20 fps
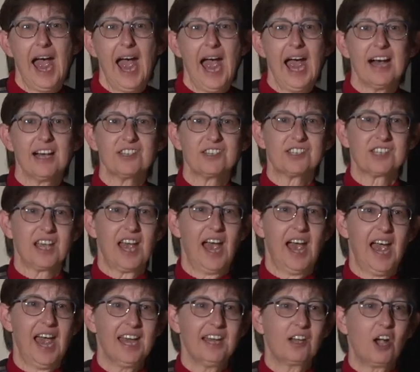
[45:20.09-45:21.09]
as
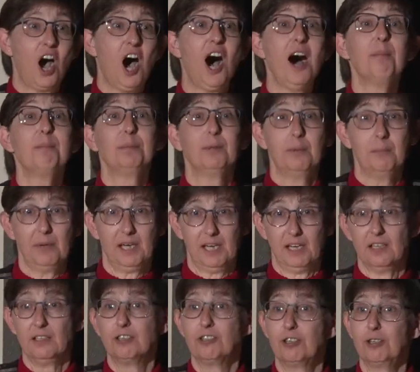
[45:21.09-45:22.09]
a
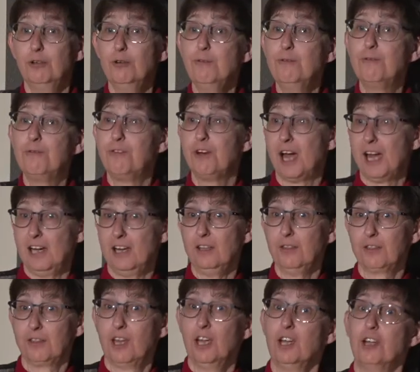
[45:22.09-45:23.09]
complement to faith
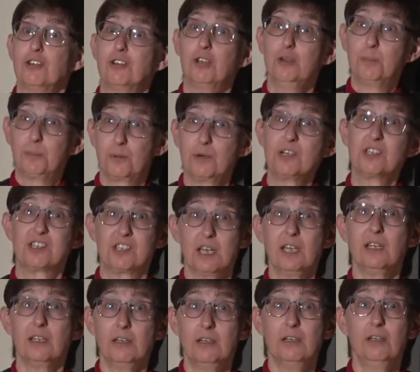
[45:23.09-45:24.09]
to
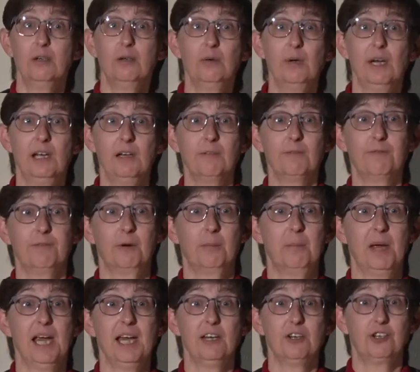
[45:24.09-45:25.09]
present new
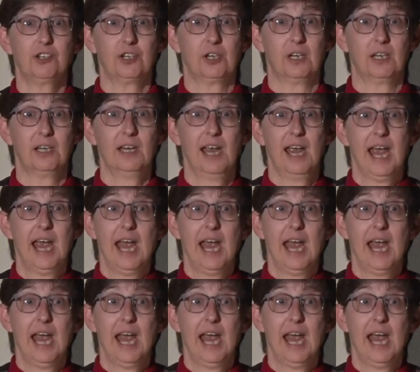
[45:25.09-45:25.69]
information.